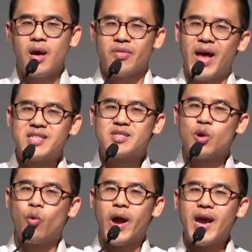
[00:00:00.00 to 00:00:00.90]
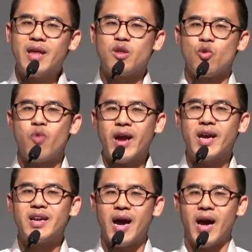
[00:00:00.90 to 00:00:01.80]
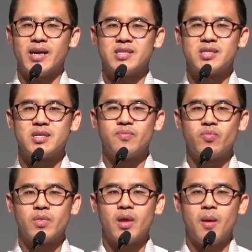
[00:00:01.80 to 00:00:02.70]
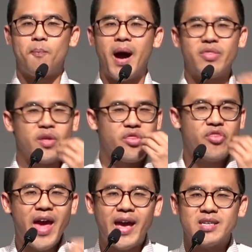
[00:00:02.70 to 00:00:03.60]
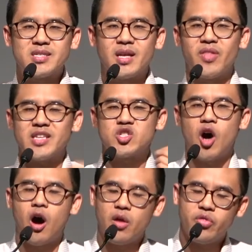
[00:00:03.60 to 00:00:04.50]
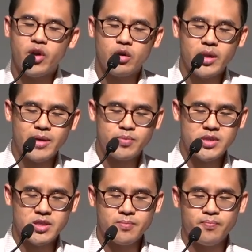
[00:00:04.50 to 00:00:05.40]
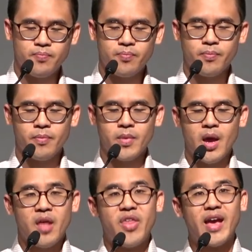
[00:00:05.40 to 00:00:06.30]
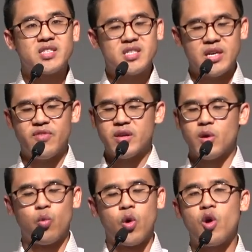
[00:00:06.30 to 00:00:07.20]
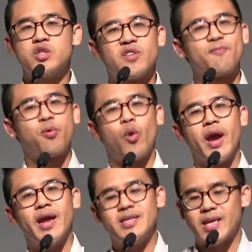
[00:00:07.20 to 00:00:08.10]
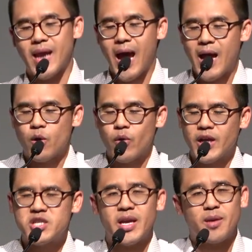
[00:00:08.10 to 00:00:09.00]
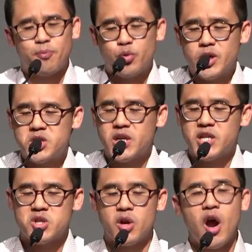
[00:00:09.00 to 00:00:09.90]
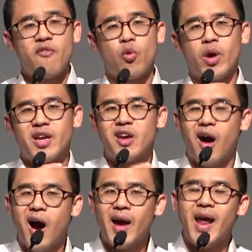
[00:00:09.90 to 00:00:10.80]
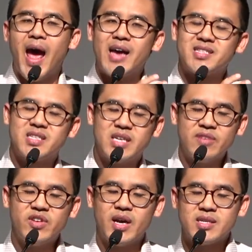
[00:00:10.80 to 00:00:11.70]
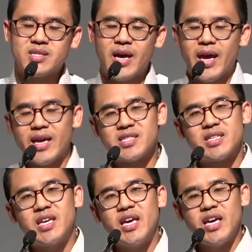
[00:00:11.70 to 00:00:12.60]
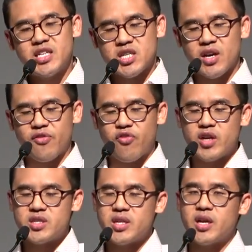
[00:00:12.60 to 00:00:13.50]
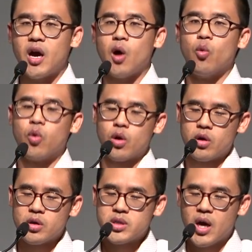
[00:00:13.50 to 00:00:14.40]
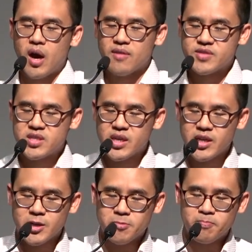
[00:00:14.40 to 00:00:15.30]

That's the way they're recognized, by the thanks that's on their lips. Thanksgiving, the words of praise and adoration and appreciation for what God has given us, is key to confronting a world of sin.